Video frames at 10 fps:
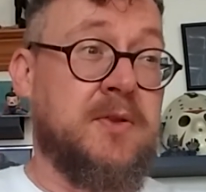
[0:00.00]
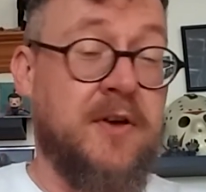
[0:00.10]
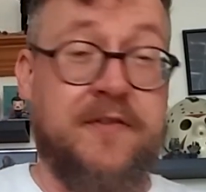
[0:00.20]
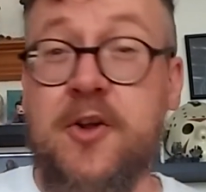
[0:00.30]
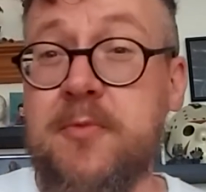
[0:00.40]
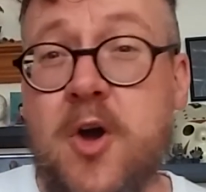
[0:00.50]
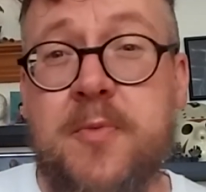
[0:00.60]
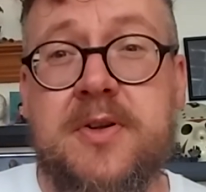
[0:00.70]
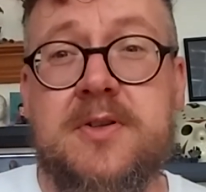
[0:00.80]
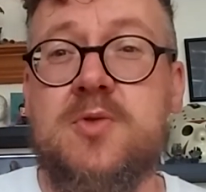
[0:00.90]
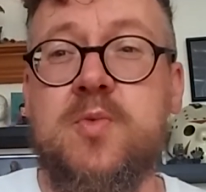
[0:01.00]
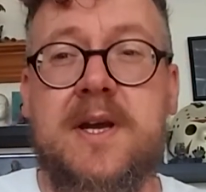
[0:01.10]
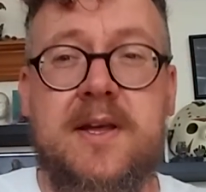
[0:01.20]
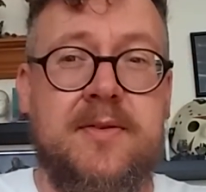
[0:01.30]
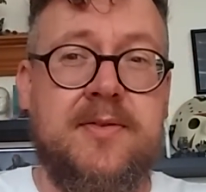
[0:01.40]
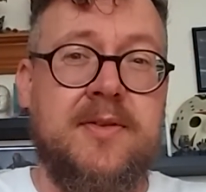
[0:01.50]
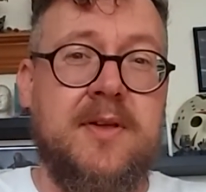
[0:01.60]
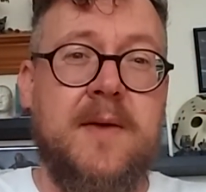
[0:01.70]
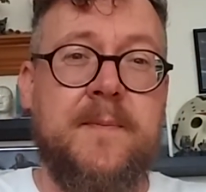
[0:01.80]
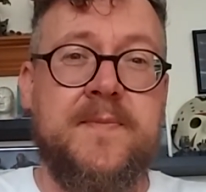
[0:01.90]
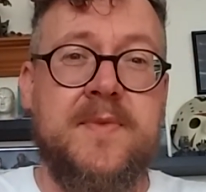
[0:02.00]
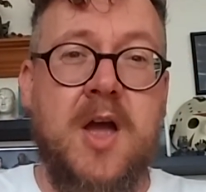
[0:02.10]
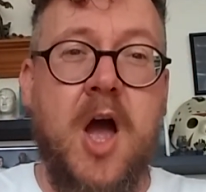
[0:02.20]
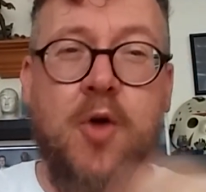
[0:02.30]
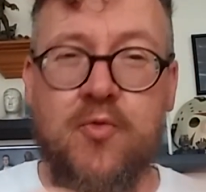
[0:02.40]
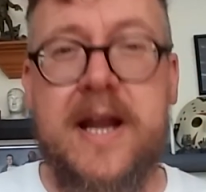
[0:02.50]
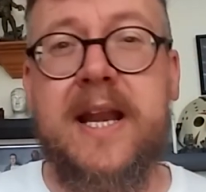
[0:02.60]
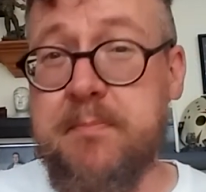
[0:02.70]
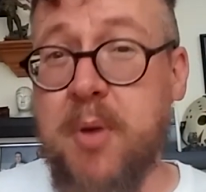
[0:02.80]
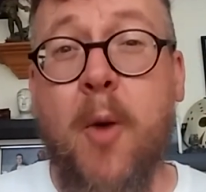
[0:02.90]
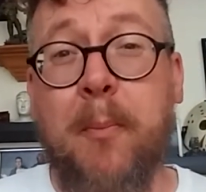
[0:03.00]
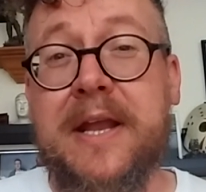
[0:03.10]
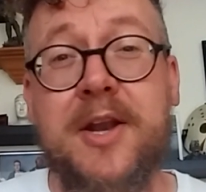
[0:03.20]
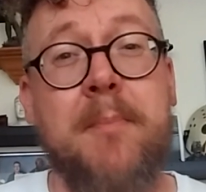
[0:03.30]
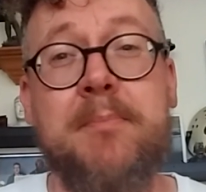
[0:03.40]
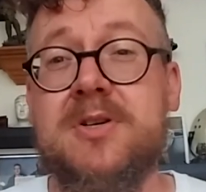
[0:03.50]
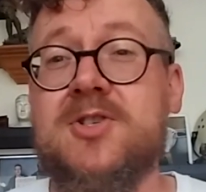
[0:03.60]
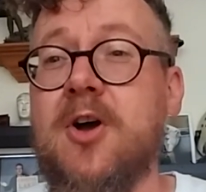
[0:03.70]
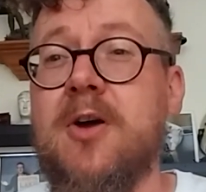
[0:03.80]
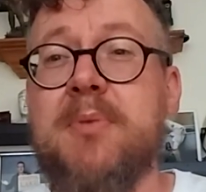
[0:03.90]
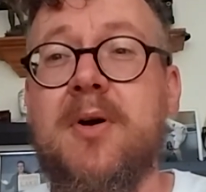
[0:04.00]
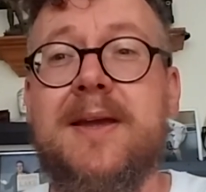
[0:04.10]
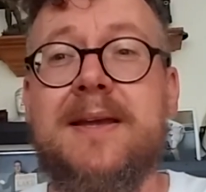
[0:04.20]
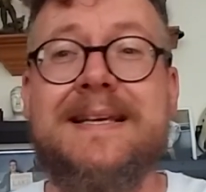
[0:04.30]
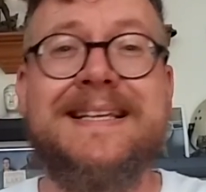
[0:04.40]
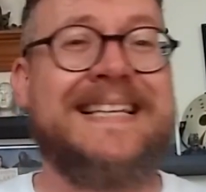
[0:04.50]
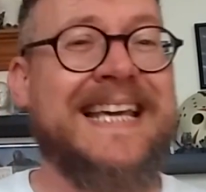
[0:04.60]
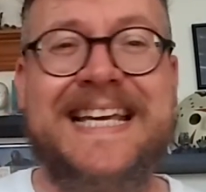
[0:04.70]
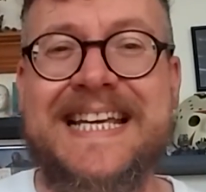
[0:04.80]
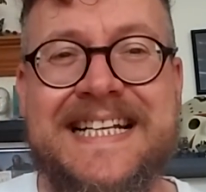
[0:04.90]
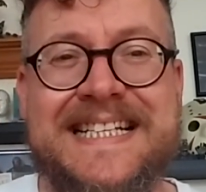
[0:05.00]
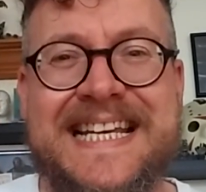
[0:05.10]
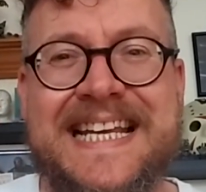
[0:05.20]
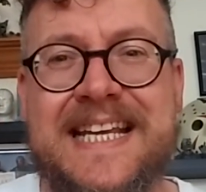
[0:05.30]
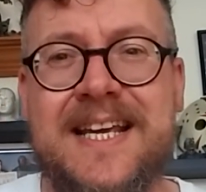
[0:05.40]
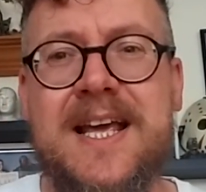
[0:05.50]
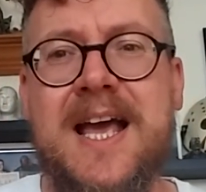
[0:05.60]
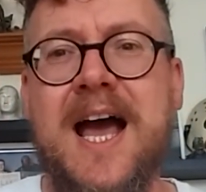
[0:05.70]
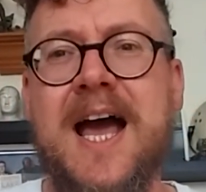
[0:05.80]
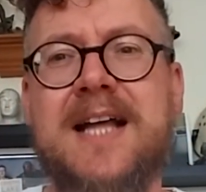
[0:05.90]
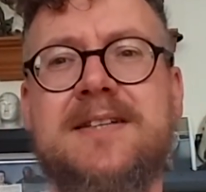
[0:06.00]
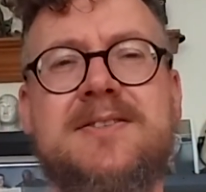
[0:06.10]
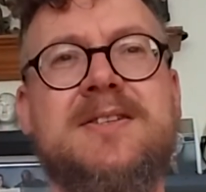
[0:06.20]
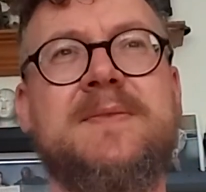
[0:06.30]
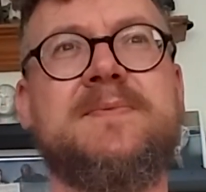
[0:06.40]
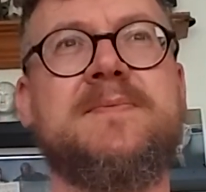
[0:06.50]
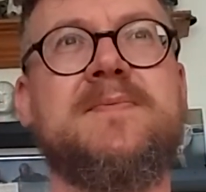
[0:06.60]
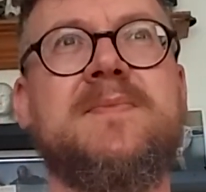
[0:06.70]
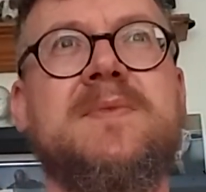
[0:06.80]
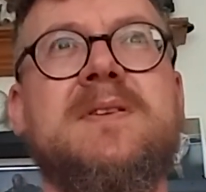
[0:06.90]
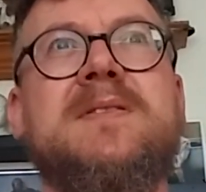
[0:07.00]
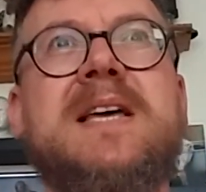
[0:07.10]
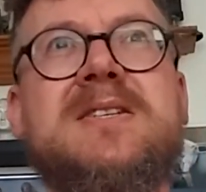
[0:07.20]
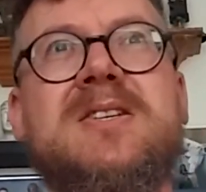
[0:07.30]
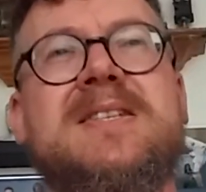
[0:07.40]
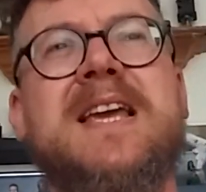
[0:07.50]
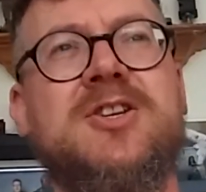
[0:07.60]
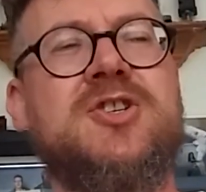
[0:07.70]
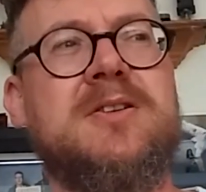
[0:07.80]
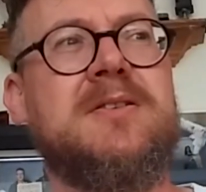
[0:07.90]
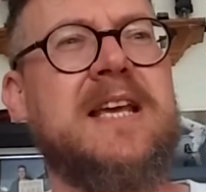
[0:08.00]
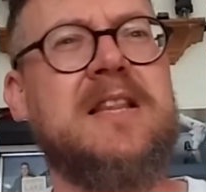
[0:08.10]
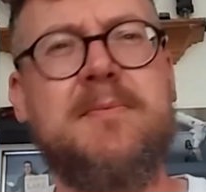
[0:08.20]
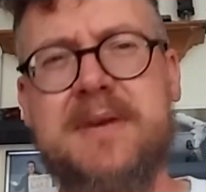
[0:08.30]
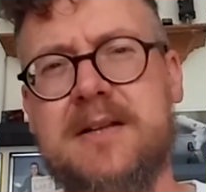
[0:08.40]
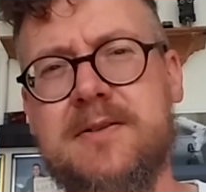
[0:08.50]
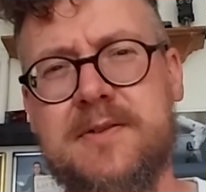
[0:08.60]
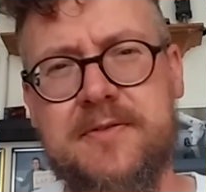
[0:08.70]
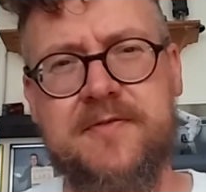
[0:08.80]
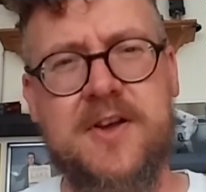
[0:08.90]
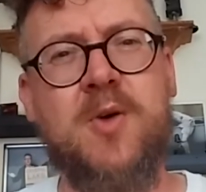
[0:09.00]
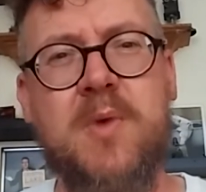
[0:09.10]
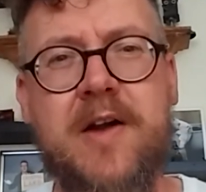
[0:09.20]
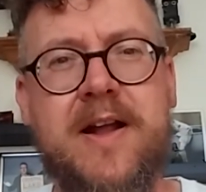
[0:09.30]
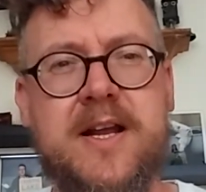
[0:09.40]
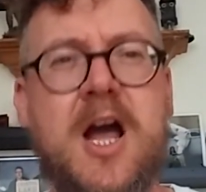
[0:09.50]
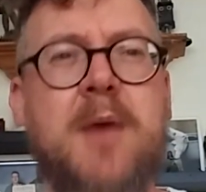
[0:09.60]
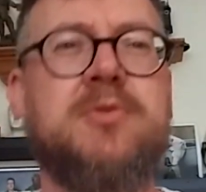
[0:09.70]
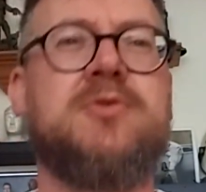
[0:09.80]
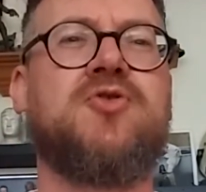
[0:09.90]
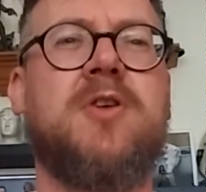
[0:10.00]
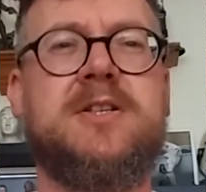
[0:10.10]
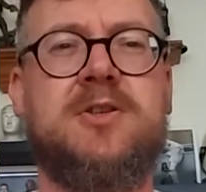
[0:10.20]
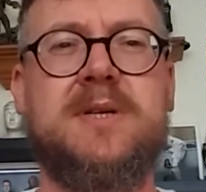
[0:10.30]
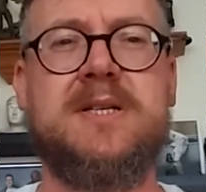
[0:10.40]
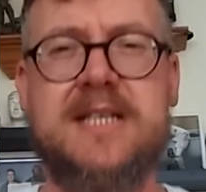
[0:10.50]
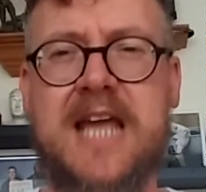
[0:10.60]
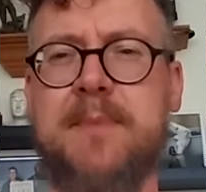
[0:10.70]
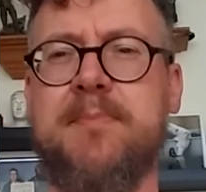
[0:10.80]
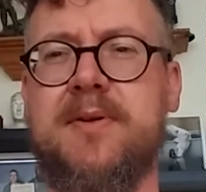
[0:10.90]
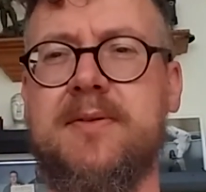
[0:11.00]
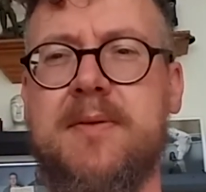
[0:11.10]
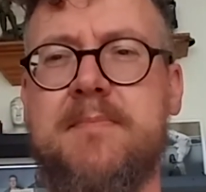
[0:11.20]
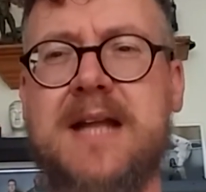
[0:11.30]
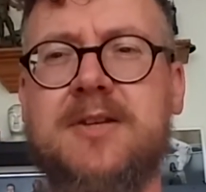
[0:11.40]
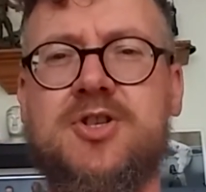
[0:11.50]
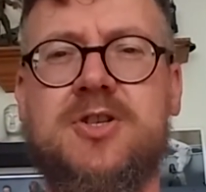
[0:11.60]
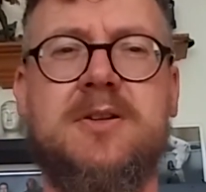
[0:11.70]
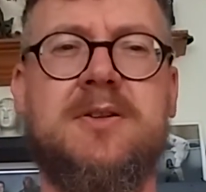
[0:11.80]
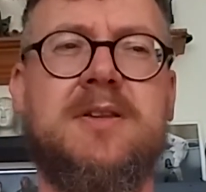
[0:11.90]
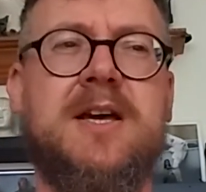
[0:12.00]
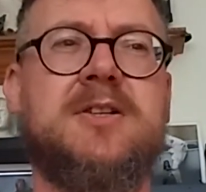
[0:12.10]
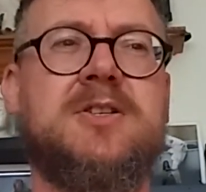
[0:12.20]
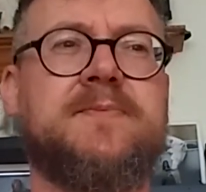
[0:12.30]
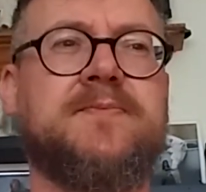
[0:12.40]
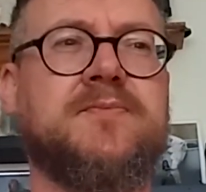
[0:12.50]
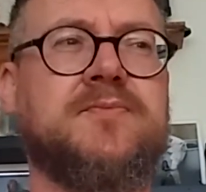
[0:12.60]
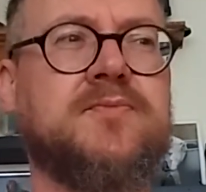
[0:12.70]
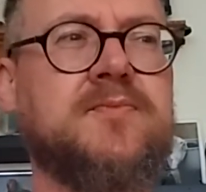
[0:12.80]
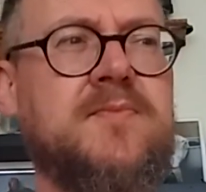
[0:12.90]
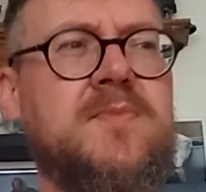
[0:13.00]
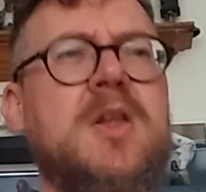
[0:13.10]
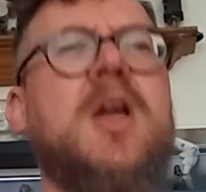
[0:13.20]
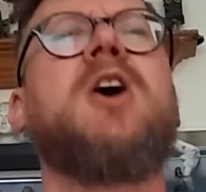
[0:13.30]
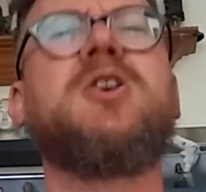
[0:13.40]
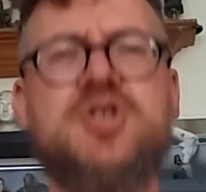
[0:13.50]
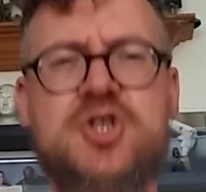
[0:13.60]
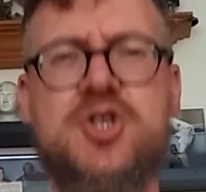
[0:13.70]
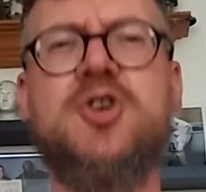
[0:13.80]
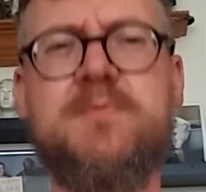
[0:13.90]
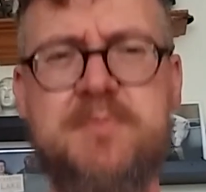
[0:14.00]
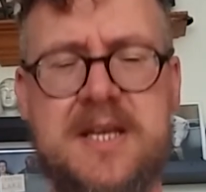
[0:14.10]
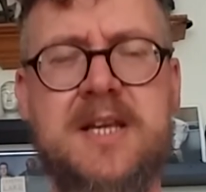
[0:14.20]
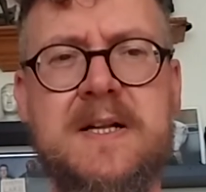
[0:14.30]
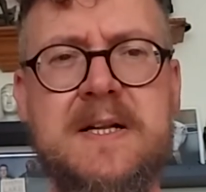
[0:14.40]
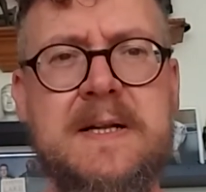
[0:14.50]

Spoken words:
The film opens with a really poppy number sung by Kiki D, and there's a section in the middle of the film where our couple try to escape the mansion that should be